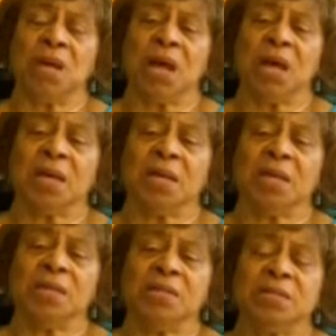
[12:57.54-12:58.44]
But I
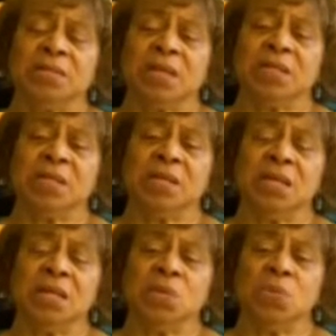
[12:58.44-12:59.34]
can say that
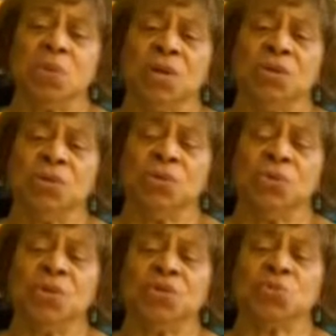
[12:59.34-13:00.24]
anyone
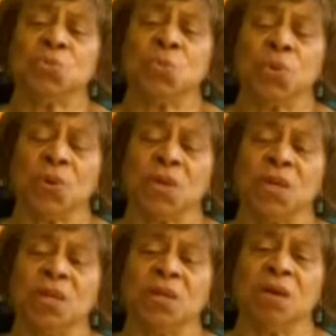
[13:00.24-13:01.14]
who is
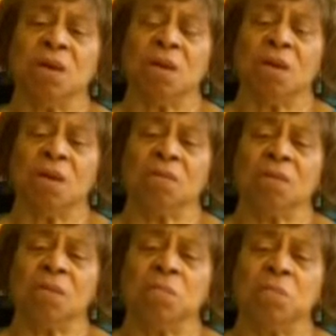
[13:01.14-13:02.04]
working
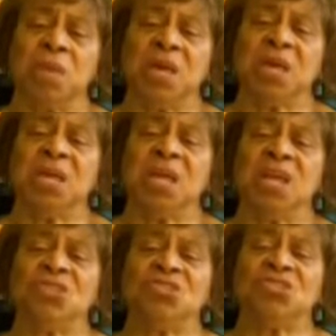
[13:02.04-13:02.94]
on making
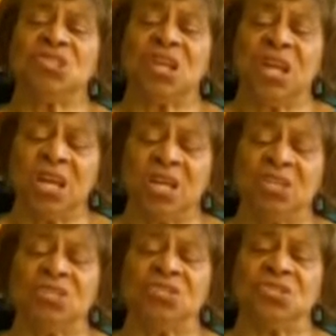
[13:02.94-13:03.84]
a
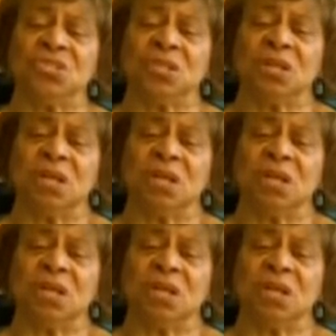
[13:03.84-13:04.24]
change